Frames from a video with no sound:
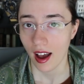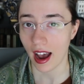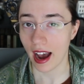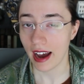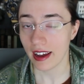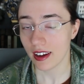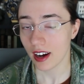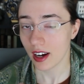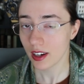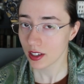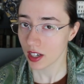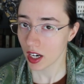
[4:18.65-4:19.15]

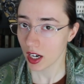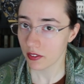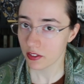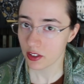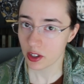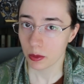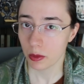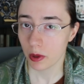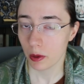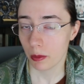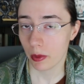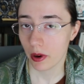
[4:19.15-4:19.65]
An
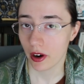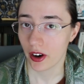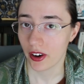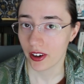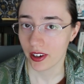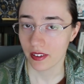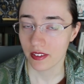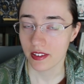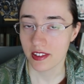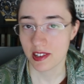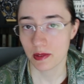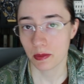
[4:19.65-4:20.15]
uncomfortable
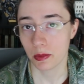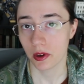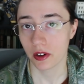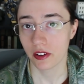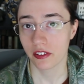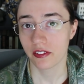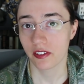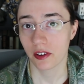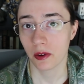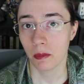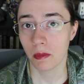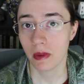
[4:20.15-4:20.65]
part of this
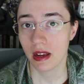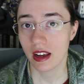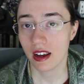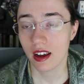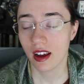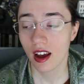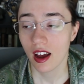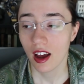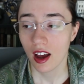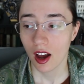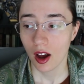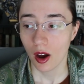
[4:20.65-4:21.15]
book for
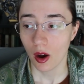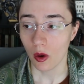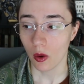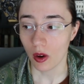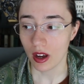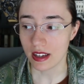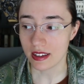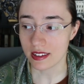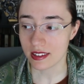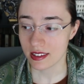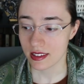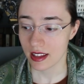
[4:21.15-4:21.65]
me
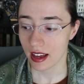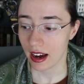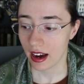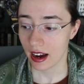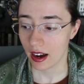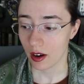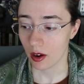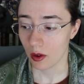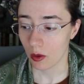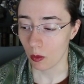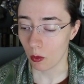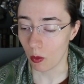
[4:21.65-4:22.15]
is
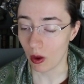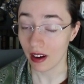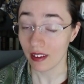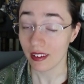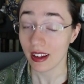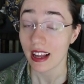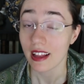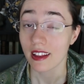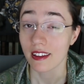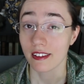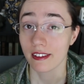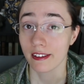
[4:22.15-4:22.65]
that
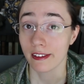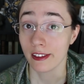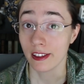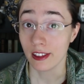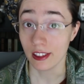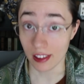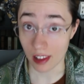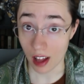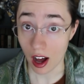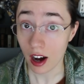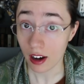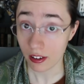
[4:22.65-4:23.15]
while I
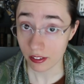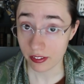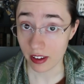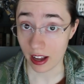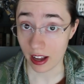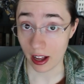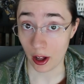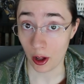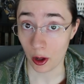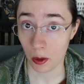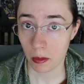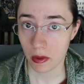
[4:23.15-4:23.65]
love
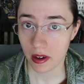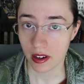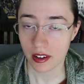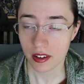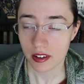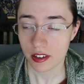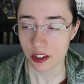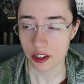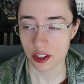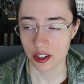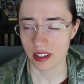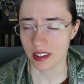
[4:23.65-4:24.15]

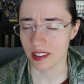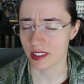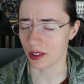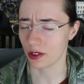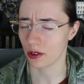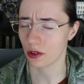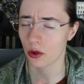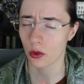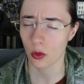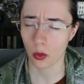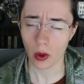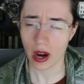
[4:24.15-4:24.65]
Elma, she is a
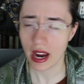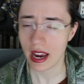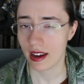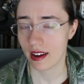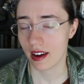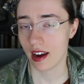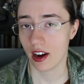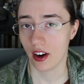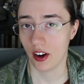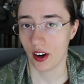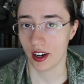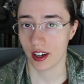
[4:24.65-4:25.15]
great
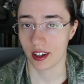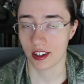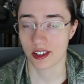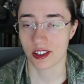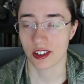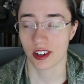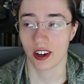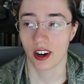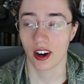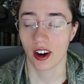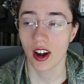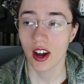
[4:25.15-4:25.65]

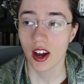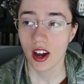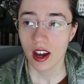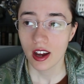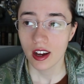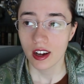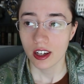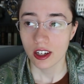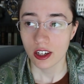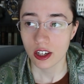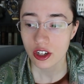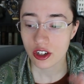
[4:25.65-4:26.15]
character,
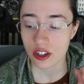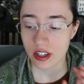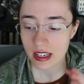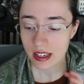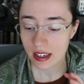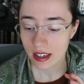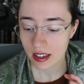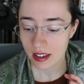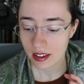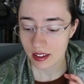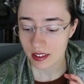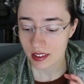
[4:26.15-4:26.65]

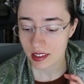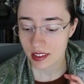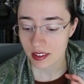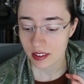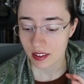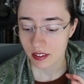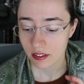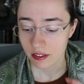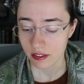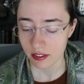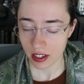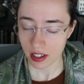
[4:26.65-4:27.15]
she
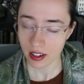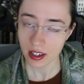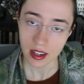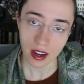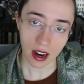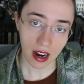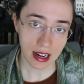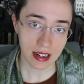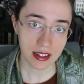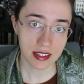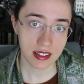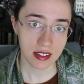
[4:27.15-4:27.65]
is very
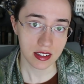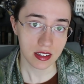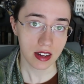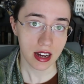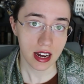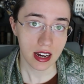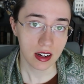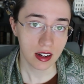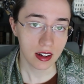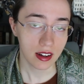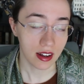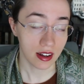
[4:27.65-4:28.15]

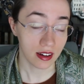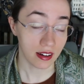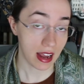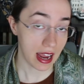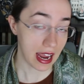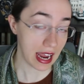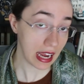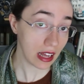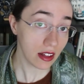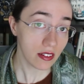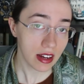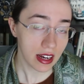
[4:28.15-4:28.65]
isolated and
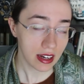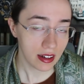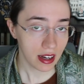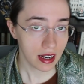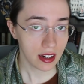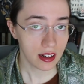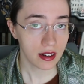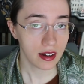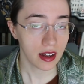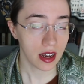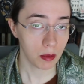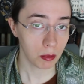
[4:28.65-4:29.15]

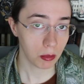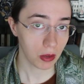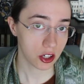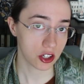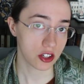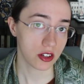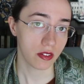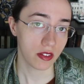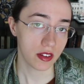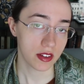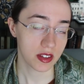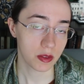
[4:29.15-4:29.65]
alienated in
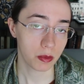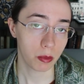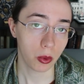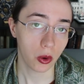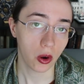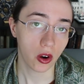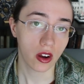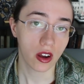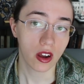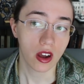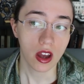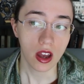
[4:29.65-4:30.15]
much of this
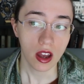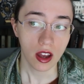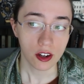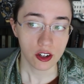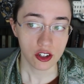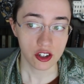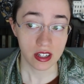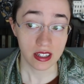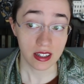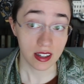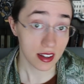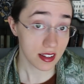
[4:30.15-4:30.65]
book.
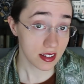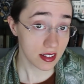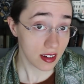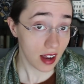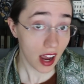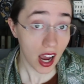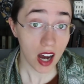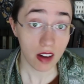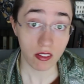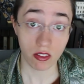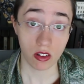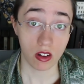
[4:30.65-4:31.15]
She doesn't
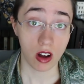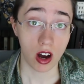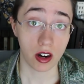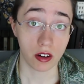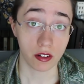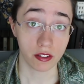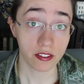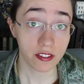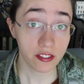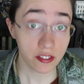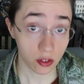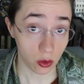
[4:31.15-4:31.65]
have a lot
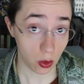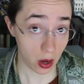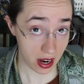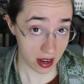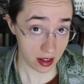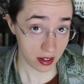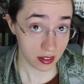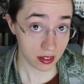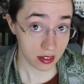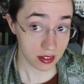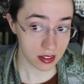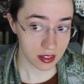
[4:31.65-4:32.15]
of
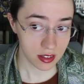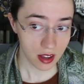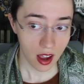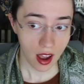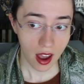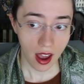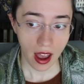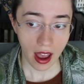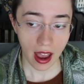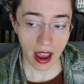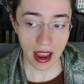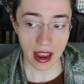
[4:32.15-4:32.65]
friends.
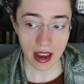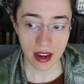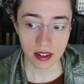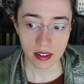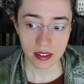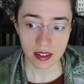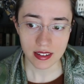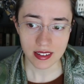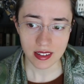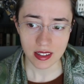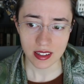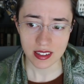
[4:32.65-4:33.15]

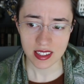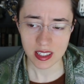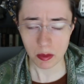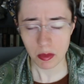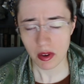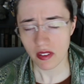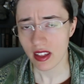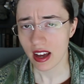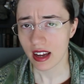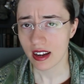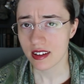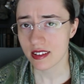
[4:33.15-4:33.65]
And some
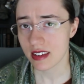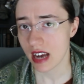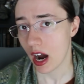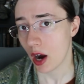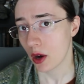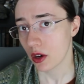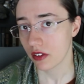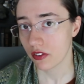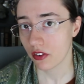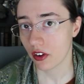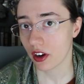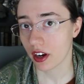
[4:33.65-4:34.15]
of that is
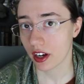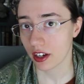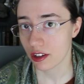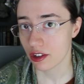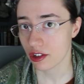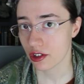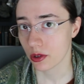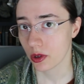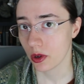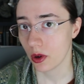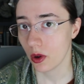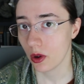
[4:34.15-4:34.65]
out of her
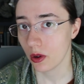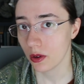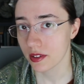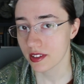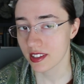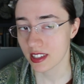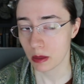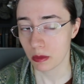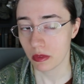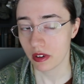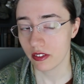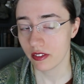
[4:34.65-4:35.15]
control,
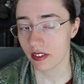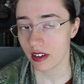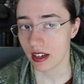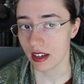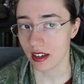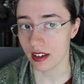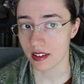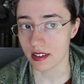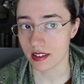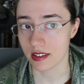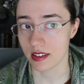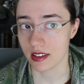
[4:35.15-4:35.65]
some of it
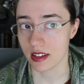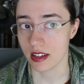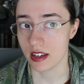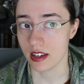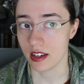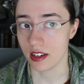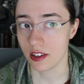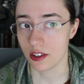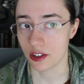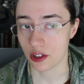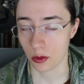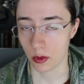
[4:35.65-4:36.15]
is
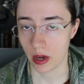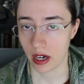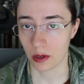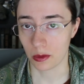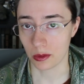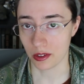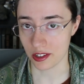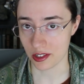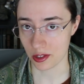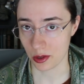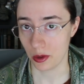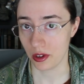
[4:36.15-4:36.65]
the direct
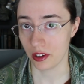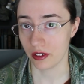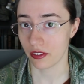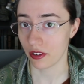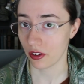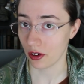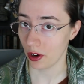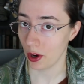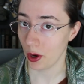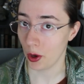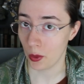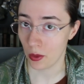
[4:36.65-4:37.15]
result of
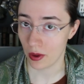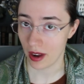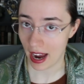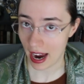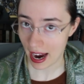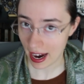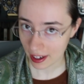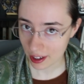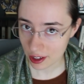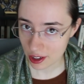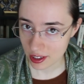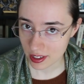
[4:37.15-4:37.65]
her own
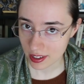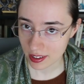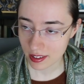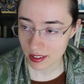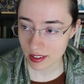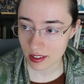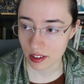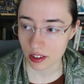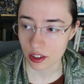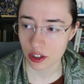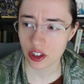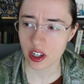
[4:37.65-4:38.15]

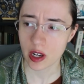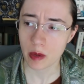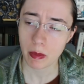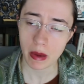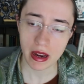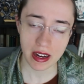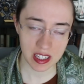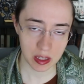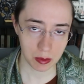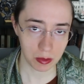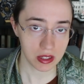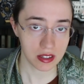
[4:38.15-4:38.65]
actions. She
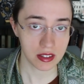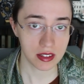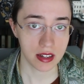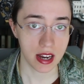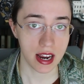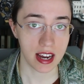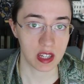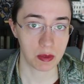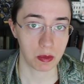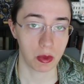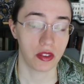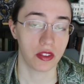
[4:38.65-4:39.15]
makes
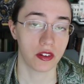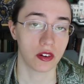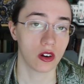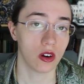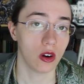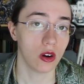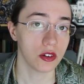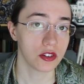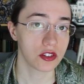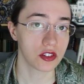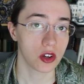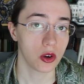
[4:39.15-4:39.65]
mistakes, but there are
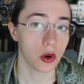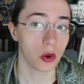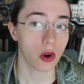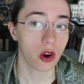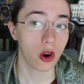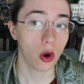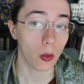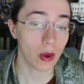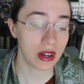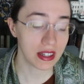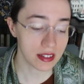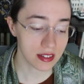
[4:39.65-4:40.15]
also
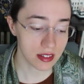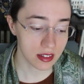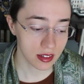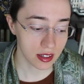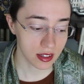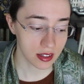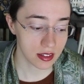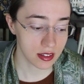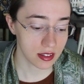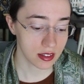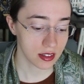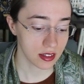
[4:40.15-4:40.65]

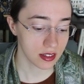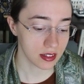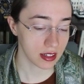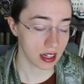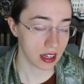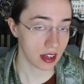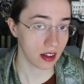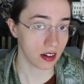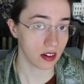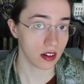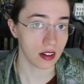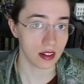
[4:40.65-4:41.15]
coincidences
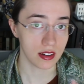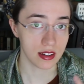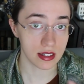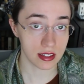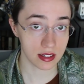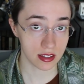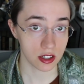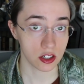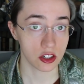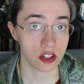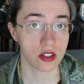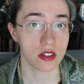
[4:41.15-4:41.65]
and
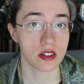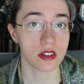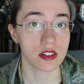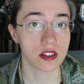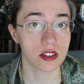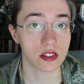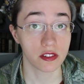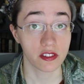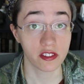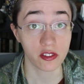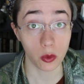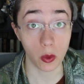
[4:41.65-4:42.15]

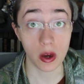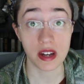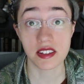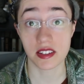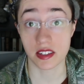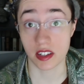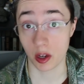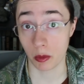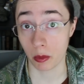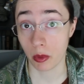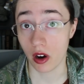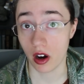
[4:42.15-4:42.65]
decisions
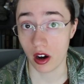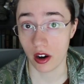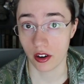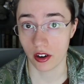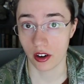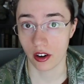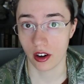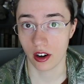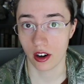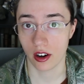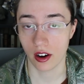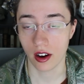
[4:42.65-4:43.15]
foisted upon
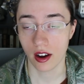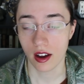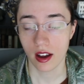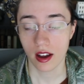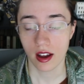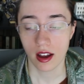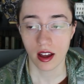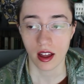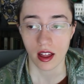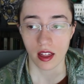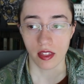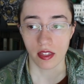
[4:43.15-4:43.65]
her
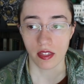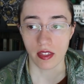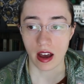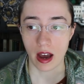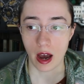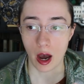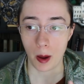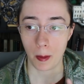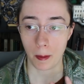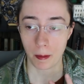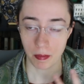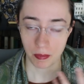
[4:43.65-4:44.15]

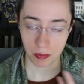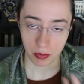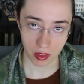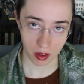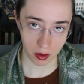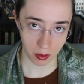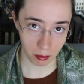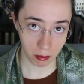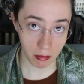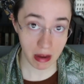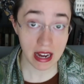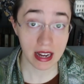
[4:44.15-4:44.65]
that
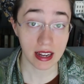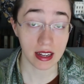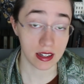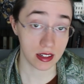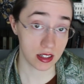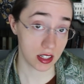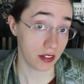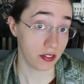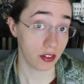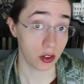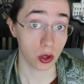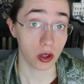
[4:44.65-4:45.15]
make it
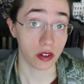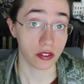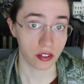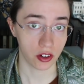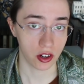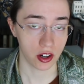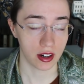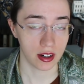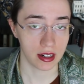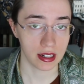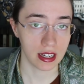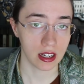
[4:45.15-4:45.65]
difficult for
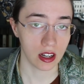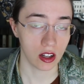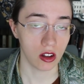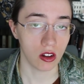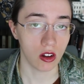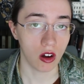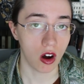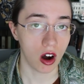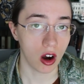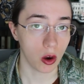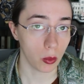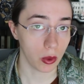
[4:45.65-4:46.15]
her to get
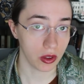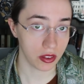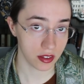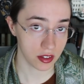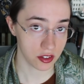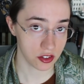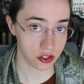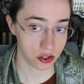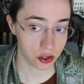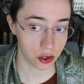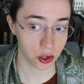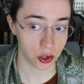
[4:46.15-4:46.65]
along with
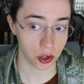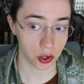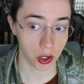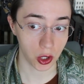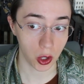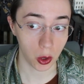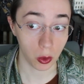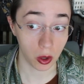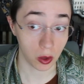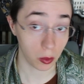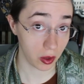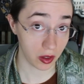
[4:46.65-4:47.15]
this crew
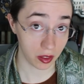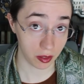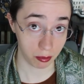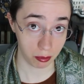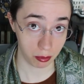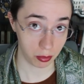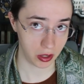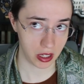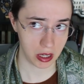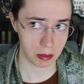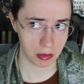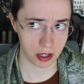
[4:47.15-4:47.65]
or
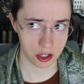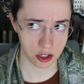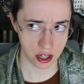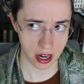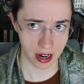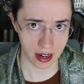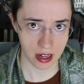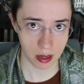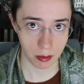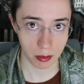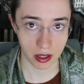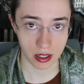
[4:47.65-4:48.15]
with pretty much
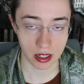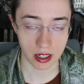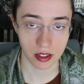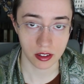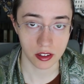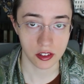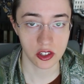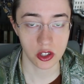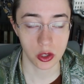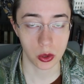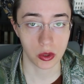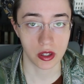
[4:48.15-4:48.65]
anybody in
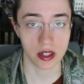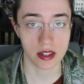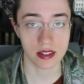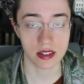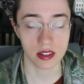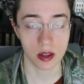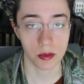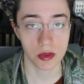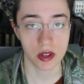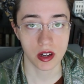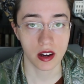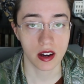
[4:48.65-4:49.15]
the story
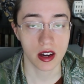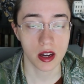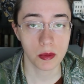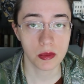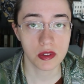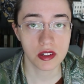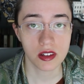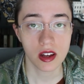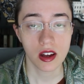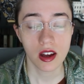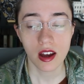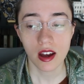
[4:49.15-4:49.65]

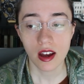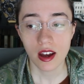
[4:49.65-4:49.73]
sometimes.